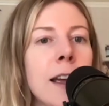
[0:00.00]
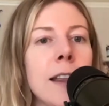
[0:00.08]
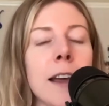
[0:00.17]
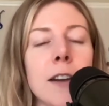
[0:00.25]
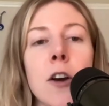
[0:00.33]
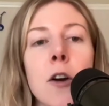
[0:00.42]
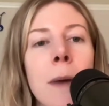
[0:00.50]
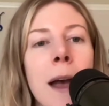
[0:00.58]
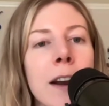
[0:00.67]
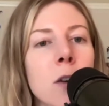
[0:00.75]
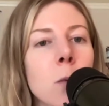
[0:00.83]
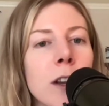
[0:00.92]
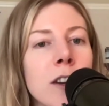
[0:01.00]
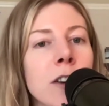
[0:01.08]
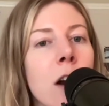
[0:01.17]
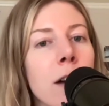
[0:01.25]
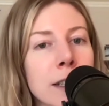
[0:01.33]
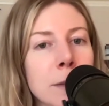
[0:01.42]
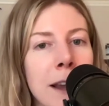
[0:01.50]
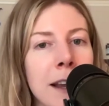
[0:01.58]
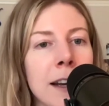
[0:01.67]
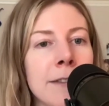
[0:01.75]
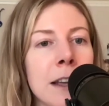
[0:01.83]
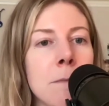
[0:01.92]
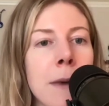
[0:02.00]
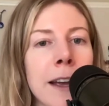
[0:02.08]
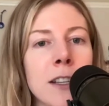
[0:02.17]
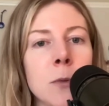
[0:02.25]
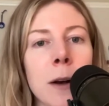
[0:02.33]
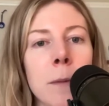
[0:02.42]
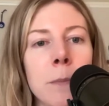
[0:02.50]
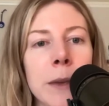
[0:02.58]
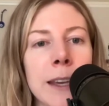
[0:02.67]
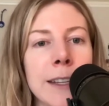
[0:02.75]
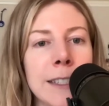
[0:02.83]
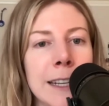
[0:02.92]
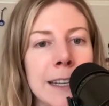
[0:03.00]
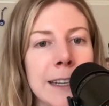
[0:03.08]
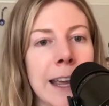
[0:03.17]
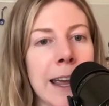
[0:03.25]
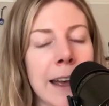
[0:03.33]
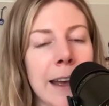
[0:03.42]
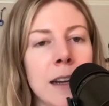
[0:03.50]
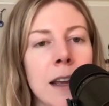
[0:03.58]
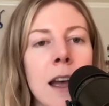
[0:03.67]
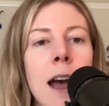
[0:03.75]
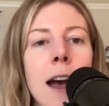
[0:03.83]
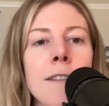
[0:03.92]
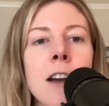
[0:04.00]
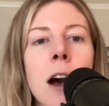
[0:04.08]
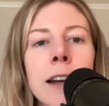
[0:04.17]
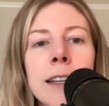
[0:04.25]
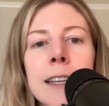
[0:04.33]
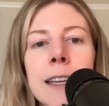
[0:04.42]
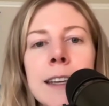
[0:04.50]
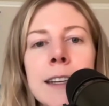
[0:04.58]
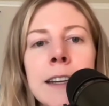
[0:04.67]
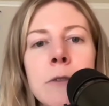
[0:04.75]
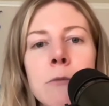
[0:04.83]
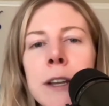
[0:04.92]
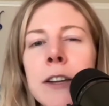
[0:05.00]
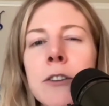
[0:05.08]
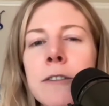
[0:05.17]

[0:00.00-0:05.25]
that no matter what your car is made of, it might as well be a tin can. I've gone into kidney renal